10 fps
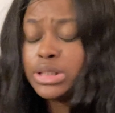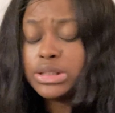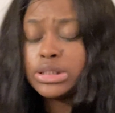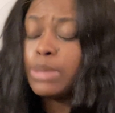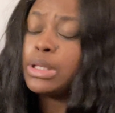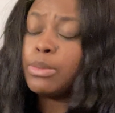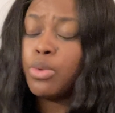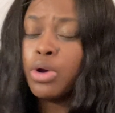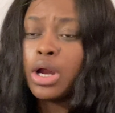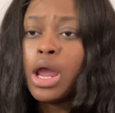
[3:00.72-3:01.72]
into something
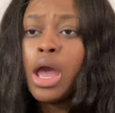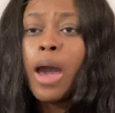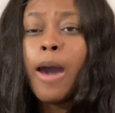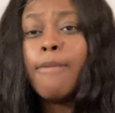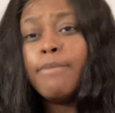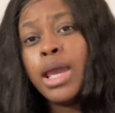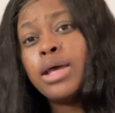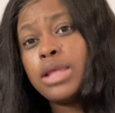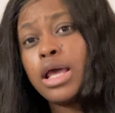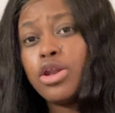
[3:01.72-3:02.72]
more. A
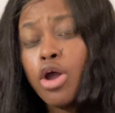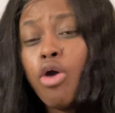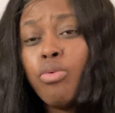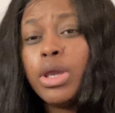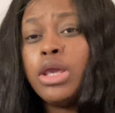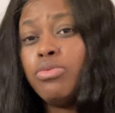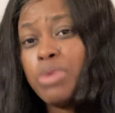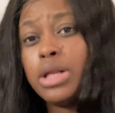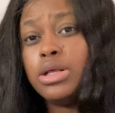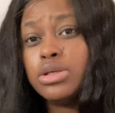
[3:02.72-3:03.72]
man that know when he
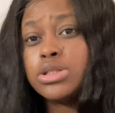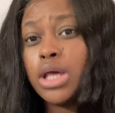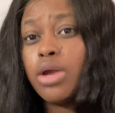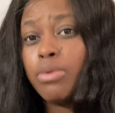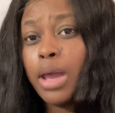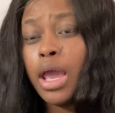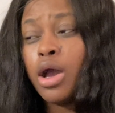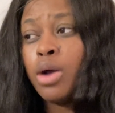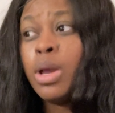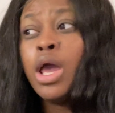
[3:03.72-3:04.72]
ready to settle
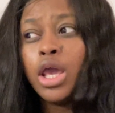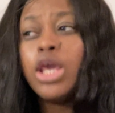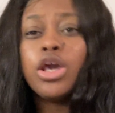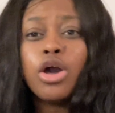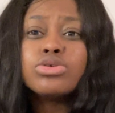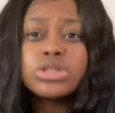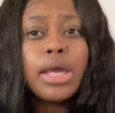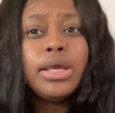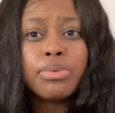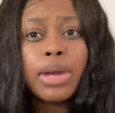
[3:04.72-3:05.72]
down, he gonna
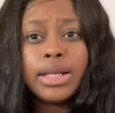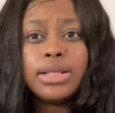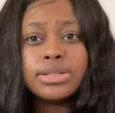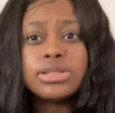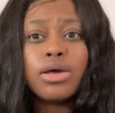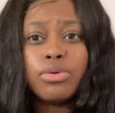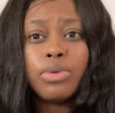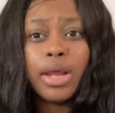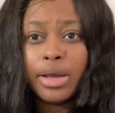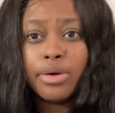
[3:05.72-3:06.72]
say he ready to
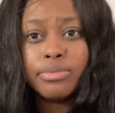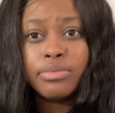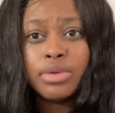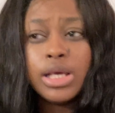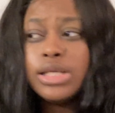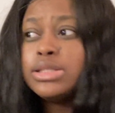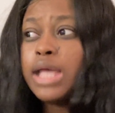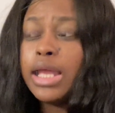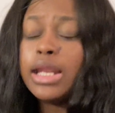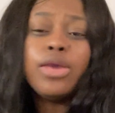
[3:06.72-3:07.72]
settle down. He's
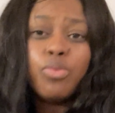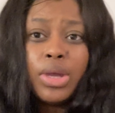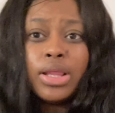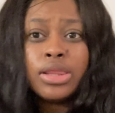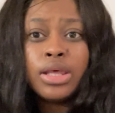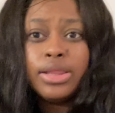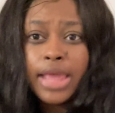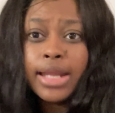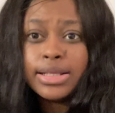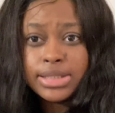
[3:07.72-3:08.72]
dating with
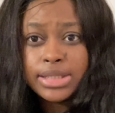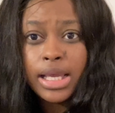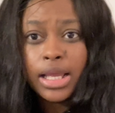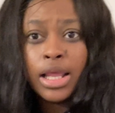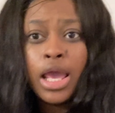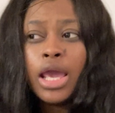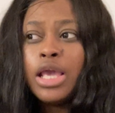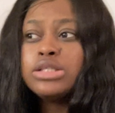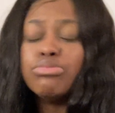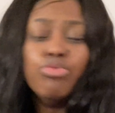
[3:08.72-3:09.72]
that intent.
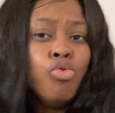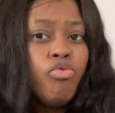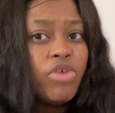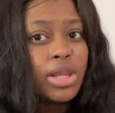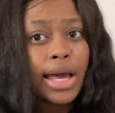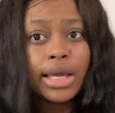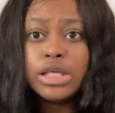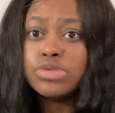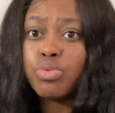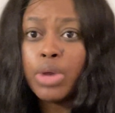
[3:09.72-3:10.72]
He's moving like
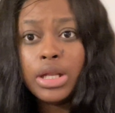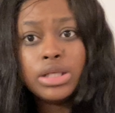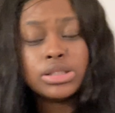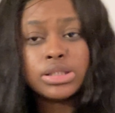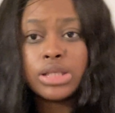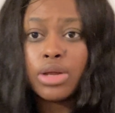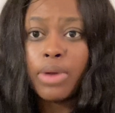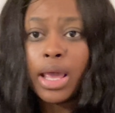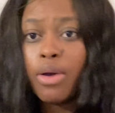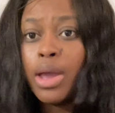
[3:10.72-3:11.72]
he's ready to settle
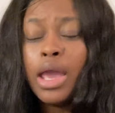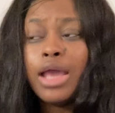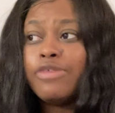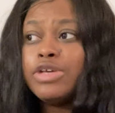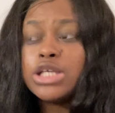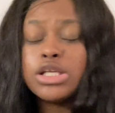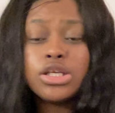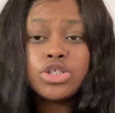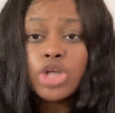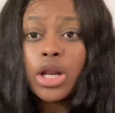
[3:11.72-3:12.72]
down. And if he says
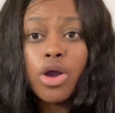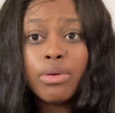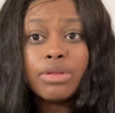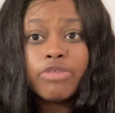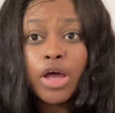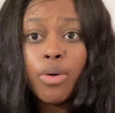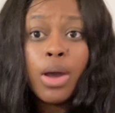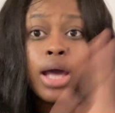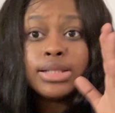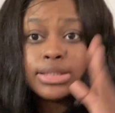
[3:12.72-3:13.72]
he's trying to go with the flow,
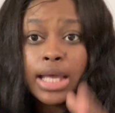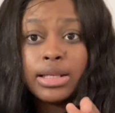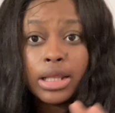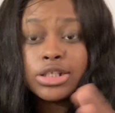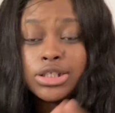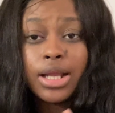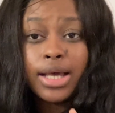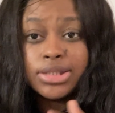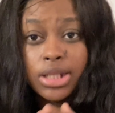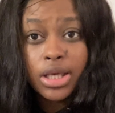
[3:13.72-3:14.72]
take that shit
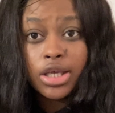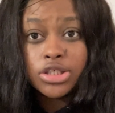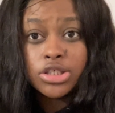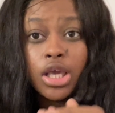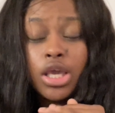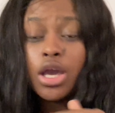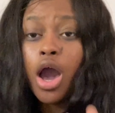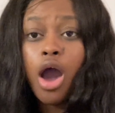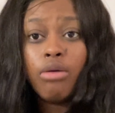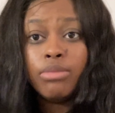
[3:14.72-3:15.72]
as it is. He a
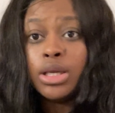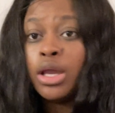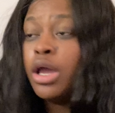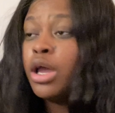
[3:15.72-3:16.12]
homie.